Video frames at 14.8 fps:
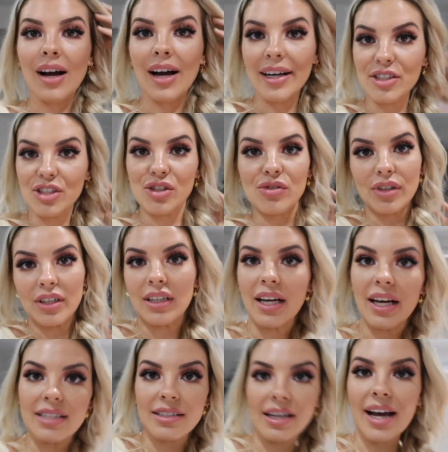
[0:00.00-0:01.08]
I just
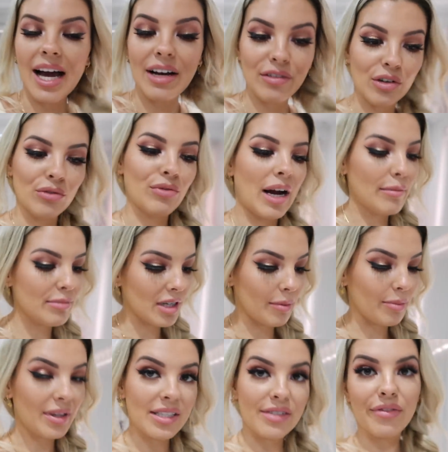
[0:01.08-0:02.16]
realized I haven't wrapped
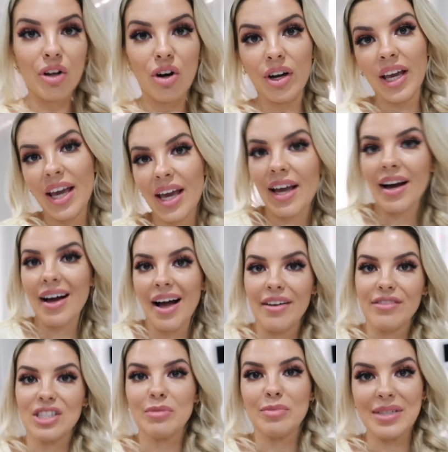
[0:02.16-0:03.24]
up this vlog here.
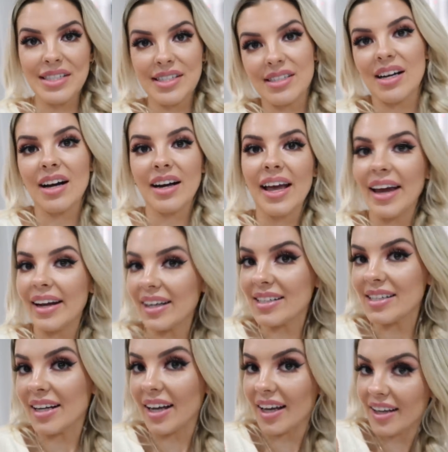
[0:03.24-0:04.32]
I've just been stuck
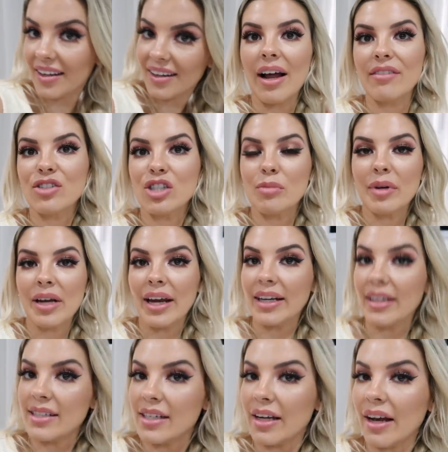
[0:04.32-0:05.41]
editing it. I've just been
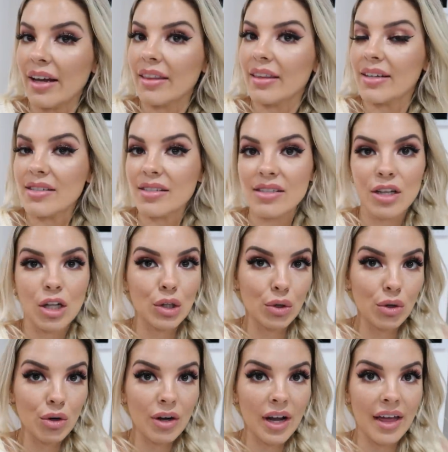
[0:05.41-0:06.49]
editing this
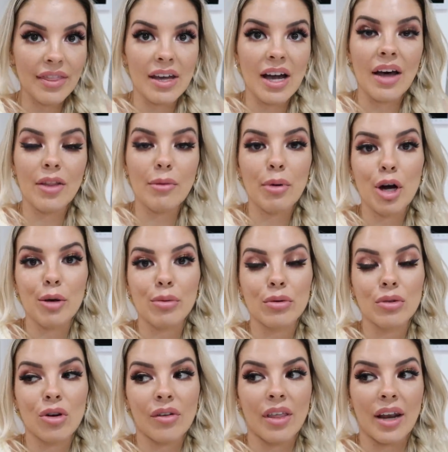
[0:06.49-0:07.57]
look and the other purple
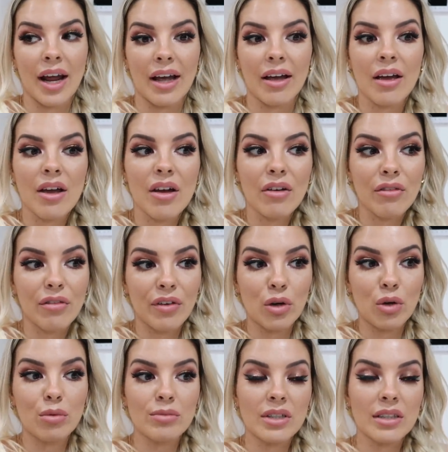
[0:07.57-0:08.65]
look that I
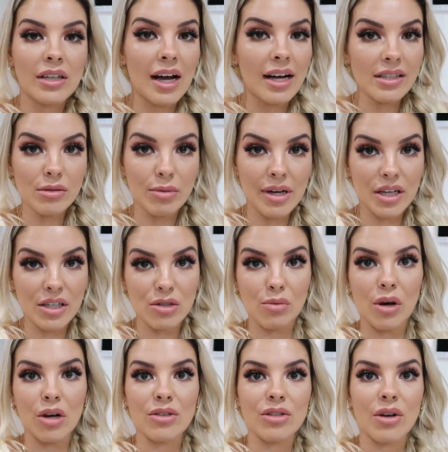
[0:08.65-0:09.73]
filmed last week as
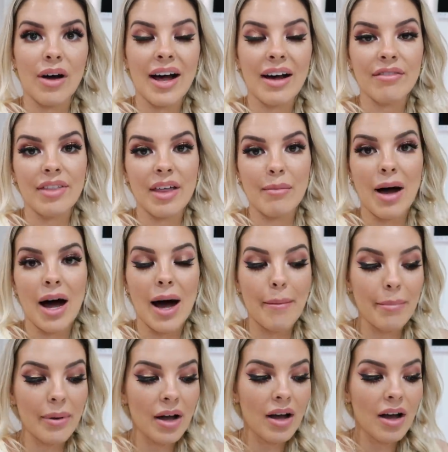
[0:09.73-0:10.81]
well. So I'll have them
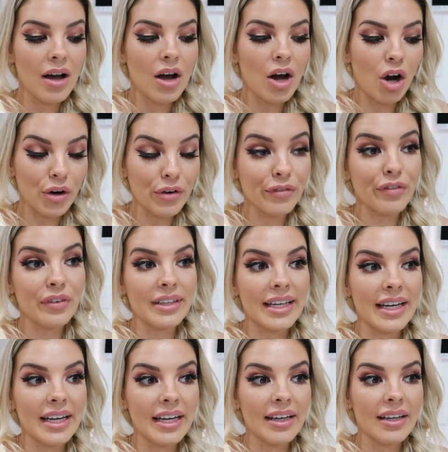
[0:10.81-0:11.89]
up
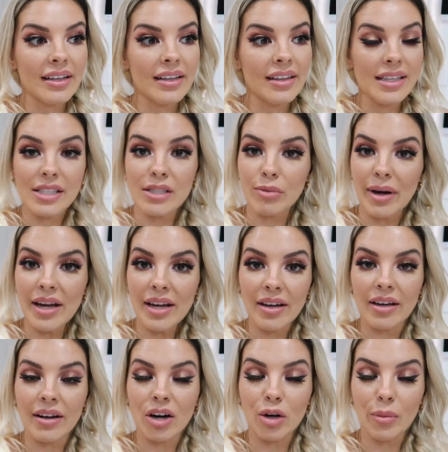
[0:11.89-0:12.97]
hopefully this
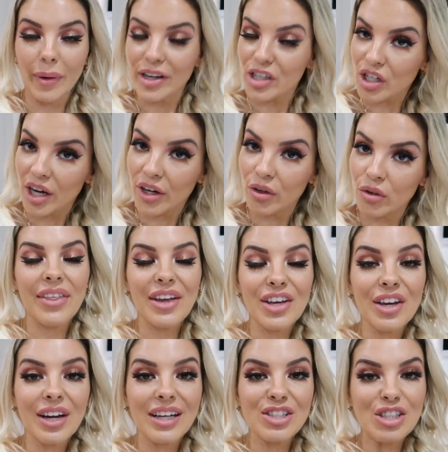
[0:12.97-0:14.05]
week on my channel. Thank
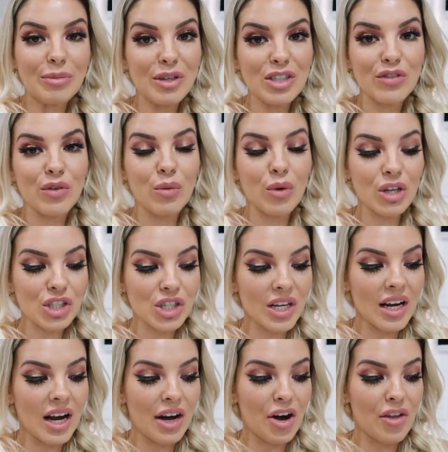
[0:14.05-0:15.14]
you guys so much for
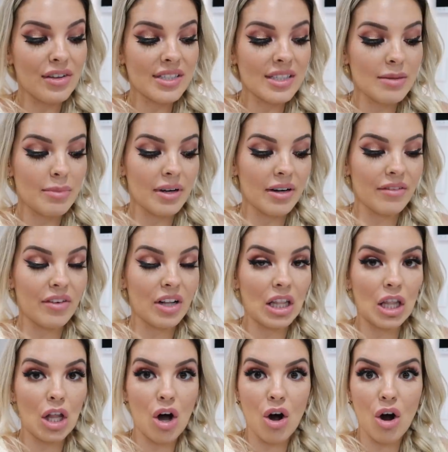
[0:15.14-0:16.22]
watching. I know this is a bit of a
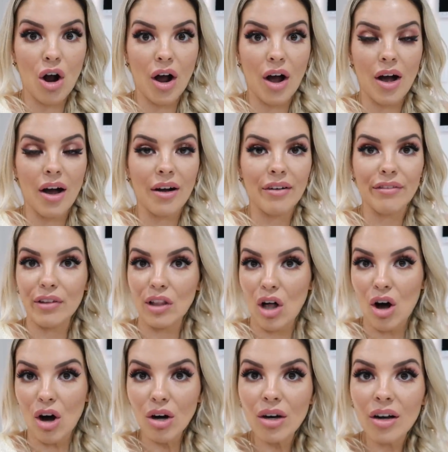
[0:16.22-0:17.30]
longer
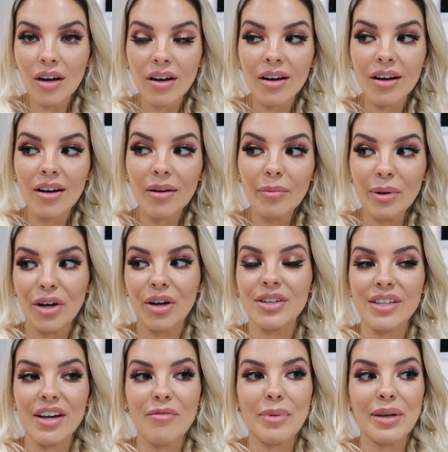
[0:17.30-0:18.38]
vlog
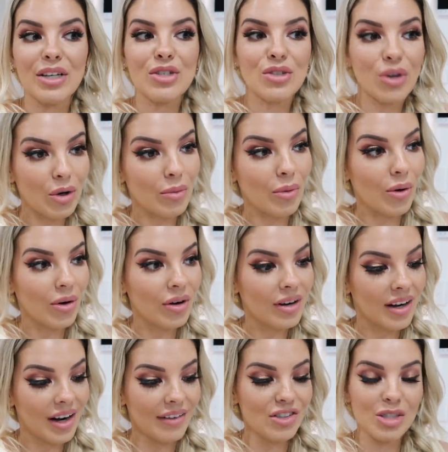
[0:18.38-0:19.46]
because I've been so bored
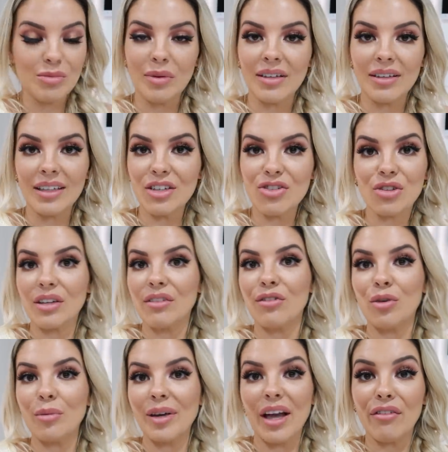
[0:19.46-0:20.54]
and I've just been literally
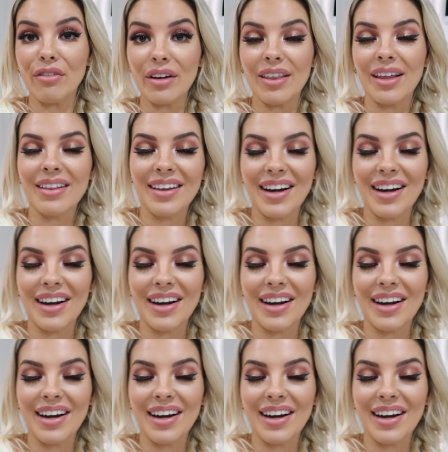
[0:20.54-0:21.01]
filming everything